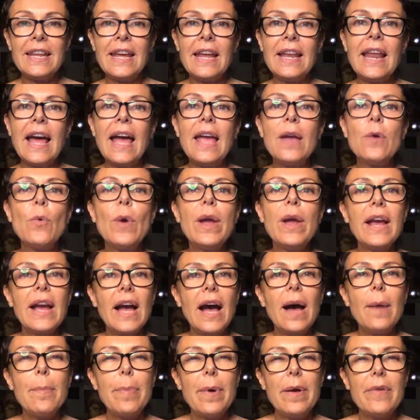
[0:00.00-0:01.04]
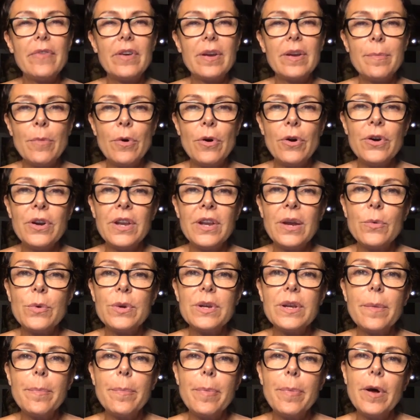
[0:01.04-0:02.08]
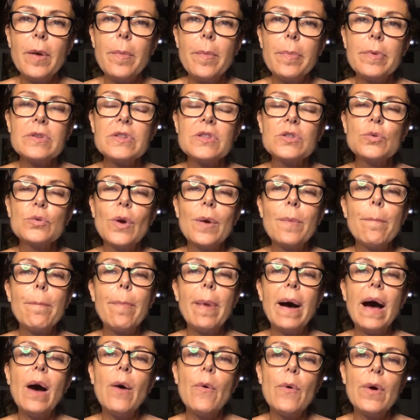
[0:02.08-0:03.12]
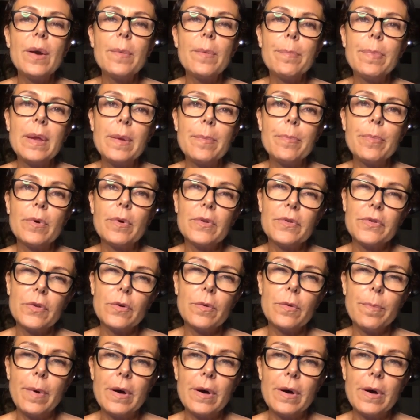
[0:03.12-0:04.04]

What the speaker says: and I wake up every morning with a purpose to empower people through